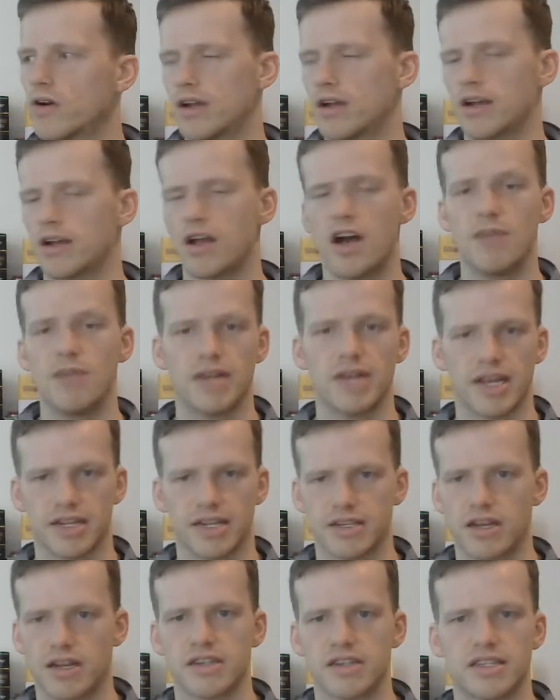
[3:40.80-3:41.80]
a complex
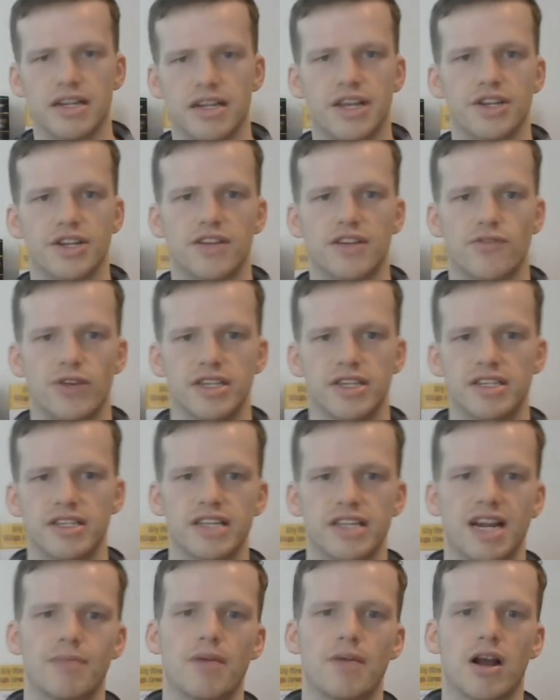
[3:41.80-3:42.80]
constellation of reasons
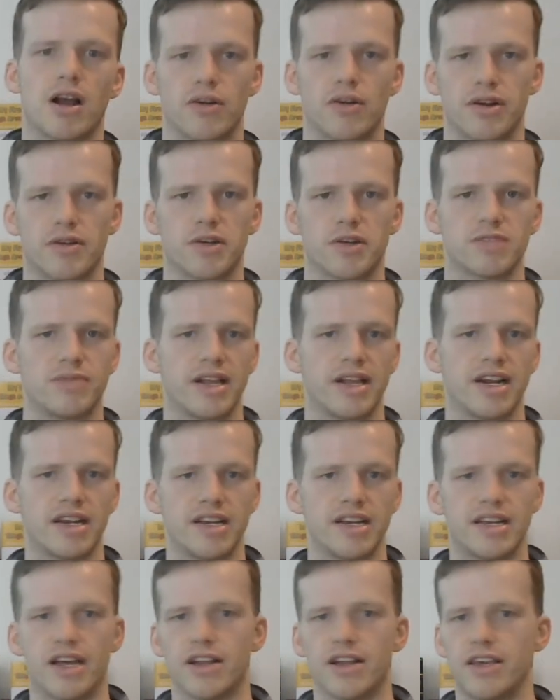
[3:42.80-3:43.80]
that I'm not going to explain in
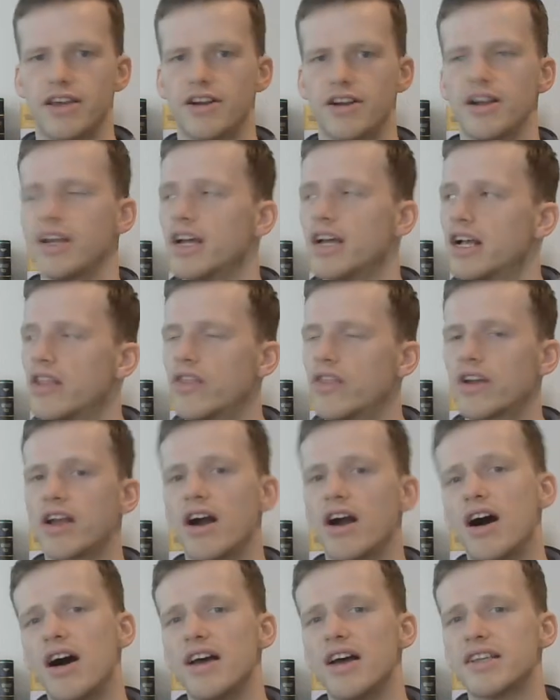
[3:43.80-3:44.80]
detail here, the
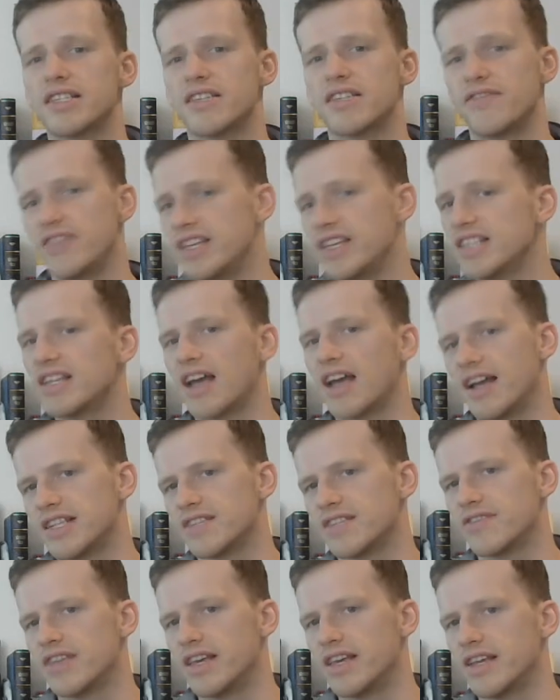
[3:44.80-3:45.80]
cost of these kinds
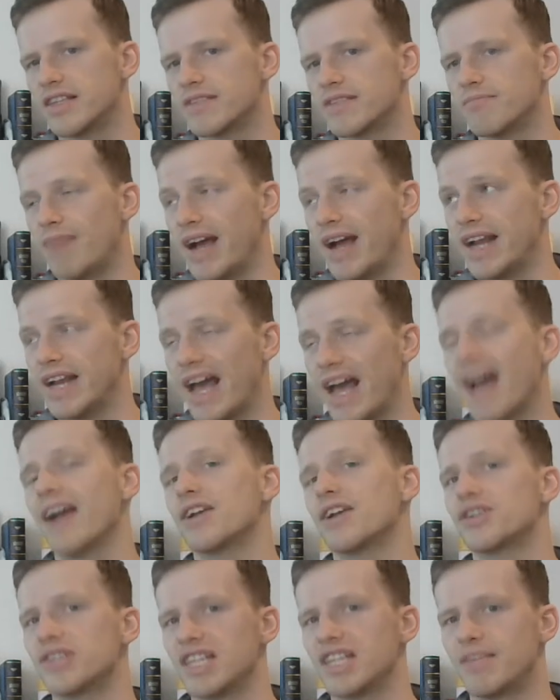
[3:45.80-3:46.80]
of things might
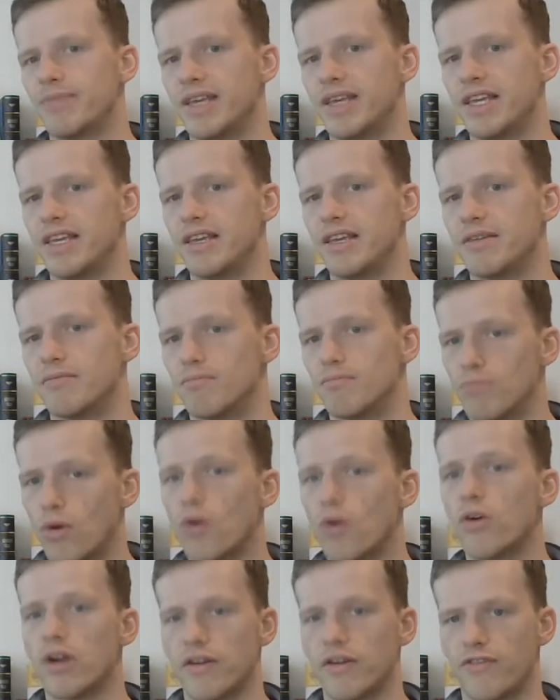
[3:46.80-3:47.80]
actually be
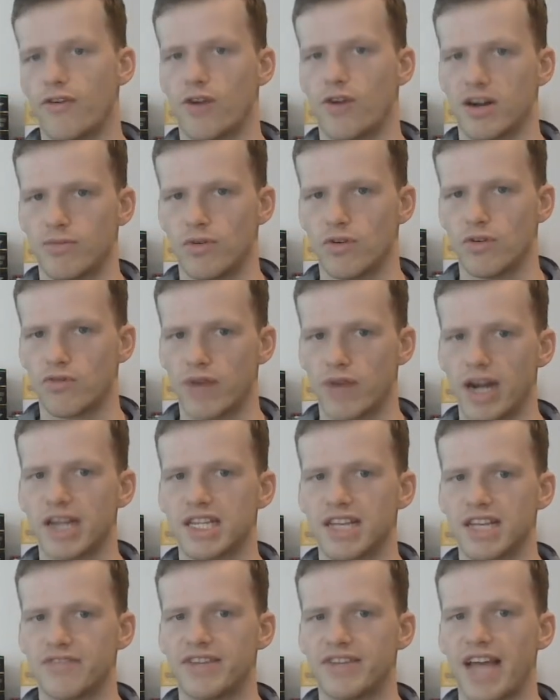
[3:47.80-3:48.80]
more affordable
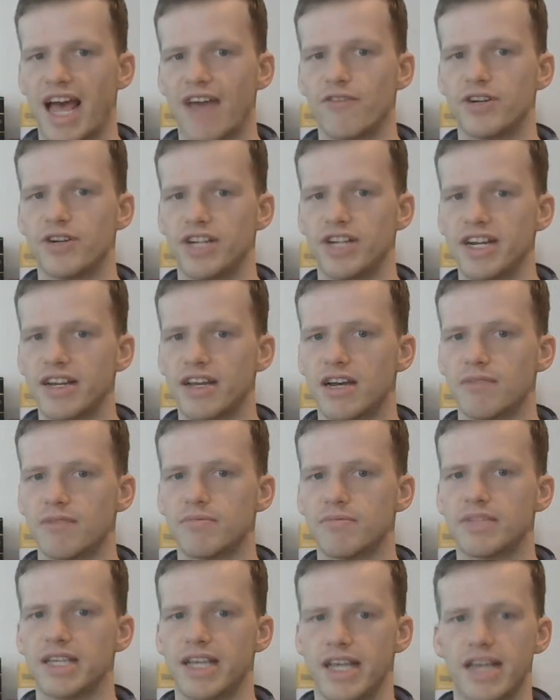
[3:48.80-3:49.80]
relative to average
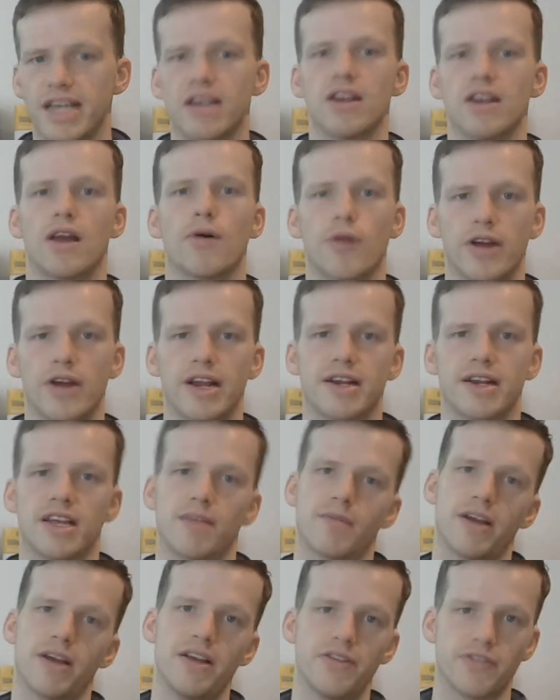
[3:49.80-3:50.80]
incomes in lower
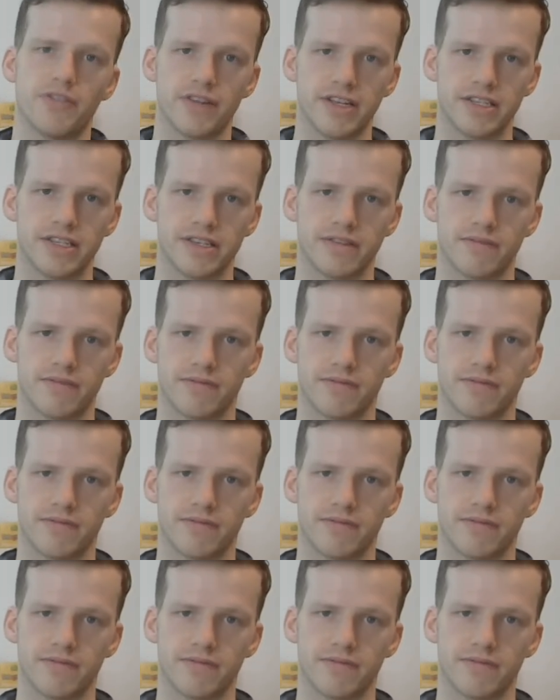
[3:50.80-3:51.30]
income countries.